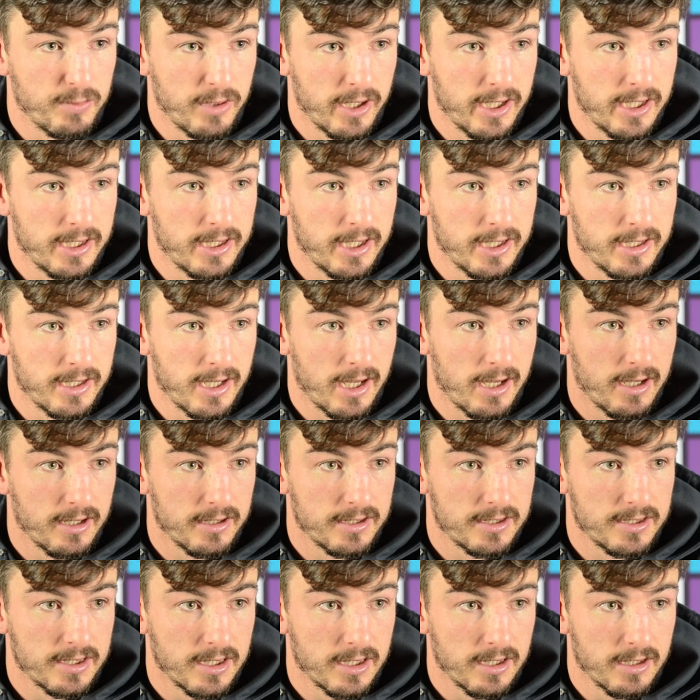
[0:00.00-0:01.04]
playing in
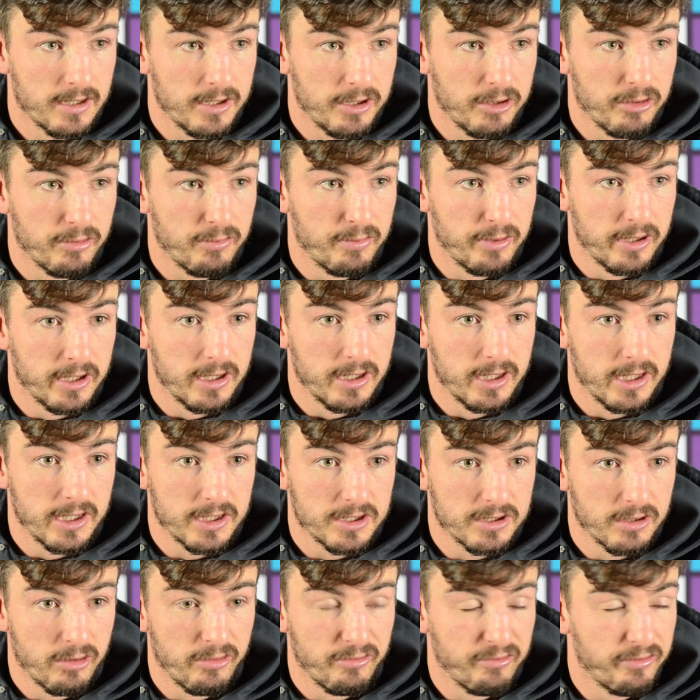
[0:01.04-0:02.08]
that European league.
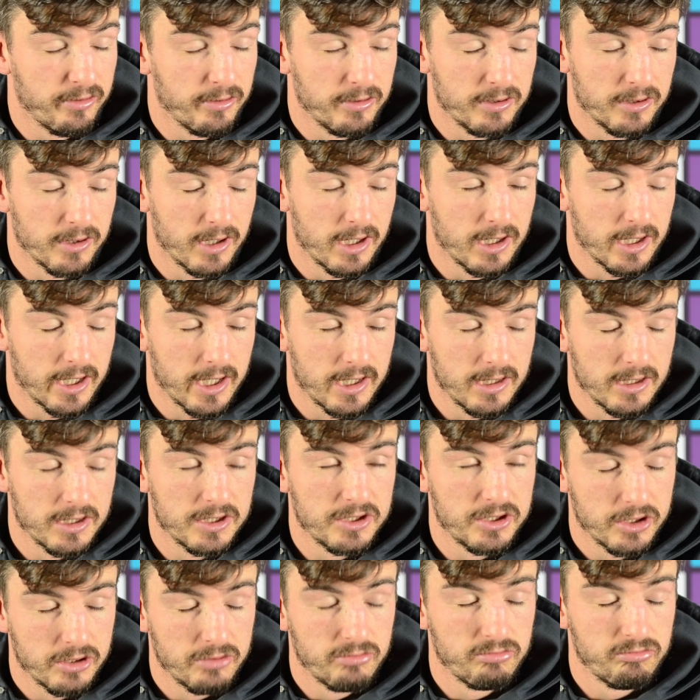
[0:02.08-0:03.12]
So hopefully we can do that again
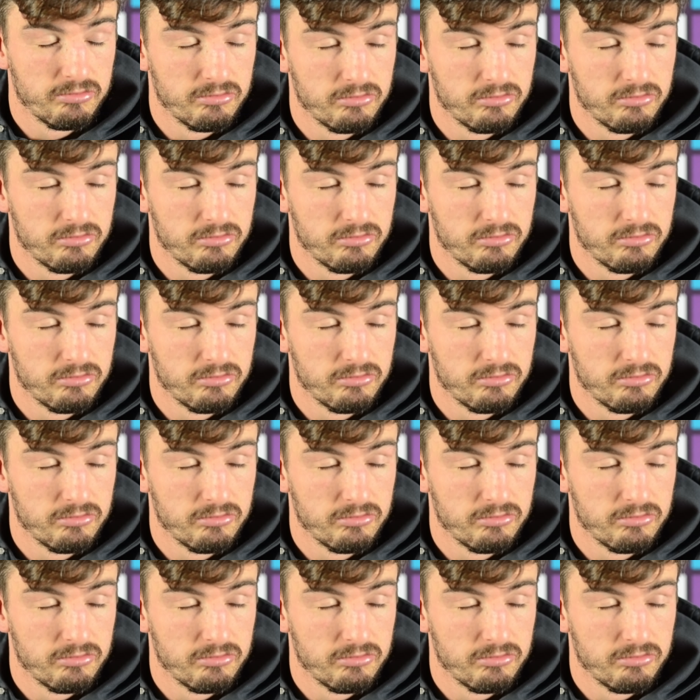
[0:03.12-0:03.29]
this year.